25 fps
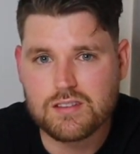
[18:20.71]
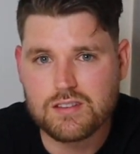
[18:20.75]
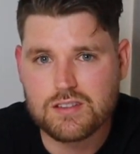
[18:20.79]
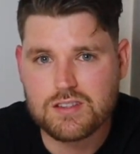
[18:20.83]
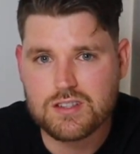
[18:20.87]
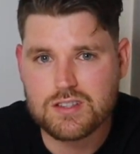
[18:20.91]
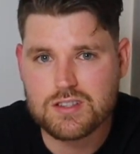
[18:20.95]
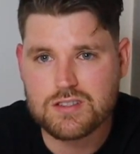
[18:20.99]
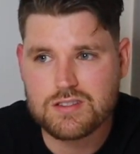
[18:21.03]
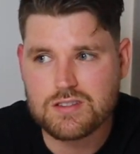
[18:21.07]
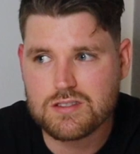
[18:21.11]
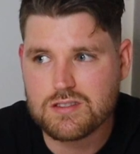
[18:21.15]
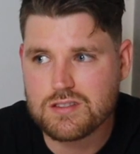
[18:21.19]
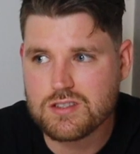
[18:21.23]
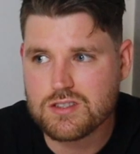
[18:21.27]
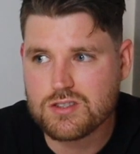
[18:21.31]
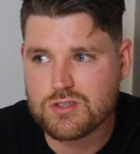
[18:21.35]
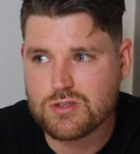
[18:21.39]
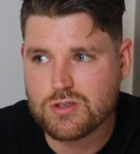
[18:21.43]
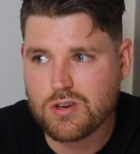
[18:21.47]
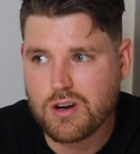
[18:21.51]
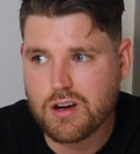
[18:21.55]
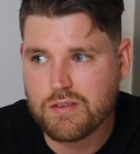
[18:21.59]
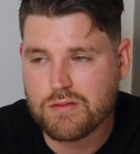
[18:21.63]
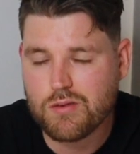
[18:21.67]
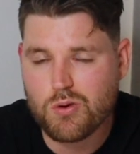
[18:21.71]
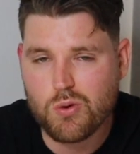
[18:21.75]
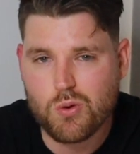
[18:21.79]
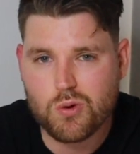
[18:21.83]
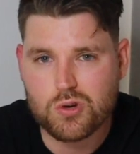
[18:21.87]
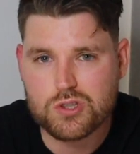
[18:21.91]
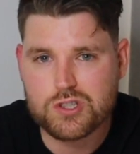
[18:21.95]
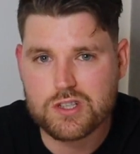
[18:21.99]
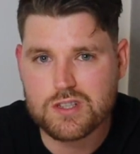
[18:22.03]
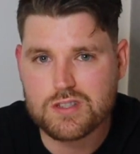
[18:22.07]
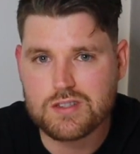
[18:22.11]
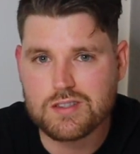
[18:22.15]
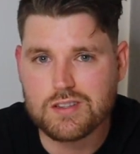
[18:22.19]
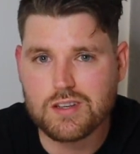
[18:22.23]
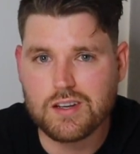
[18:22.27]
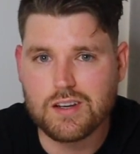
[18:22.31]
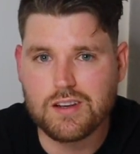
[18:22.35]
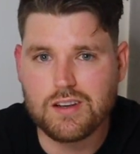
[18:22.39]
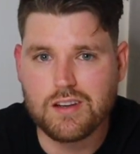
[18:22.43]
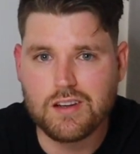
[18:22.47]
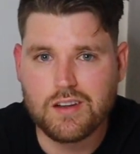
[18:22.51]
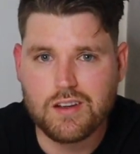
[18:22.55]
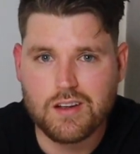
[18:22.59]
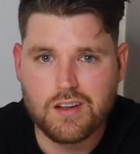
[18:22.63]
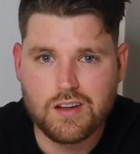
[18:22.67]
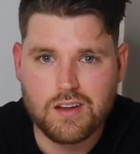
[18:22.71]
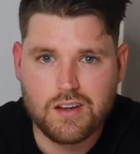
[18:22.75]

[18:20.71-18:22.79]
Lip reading: Just drive cautiously,